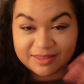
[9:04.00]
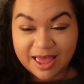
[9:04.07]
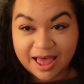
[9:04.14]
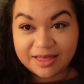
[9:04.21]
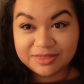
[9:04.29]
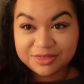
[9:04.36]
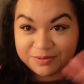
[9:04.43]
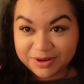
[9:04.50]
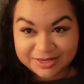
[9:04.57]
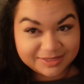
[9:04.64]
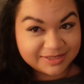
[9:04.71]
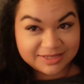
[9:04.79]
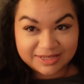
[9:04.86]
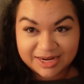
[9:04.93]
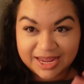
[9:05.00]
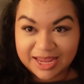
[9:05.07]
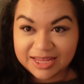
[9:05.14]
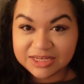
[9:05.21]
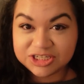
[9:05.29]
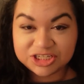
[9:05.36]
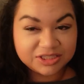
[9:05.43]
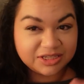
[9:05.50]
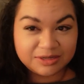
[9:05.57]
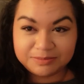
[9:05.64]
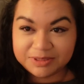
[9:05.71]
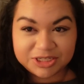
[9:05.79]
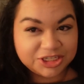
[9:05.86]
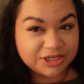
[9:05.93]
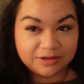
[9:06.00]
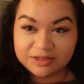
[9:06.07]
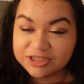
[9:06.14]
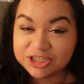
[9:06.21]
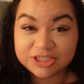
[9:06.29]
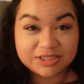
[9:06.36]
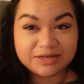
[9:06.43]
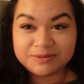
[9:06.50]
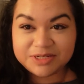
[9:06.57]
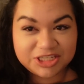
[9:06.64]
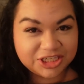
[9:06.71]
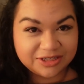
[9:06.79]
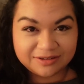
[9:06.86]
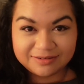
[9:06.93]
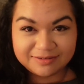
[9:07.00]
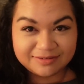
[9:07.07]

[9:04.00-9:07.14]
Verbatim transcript: that, the rest of the night is just gonna be chill. It's just gonna be chill.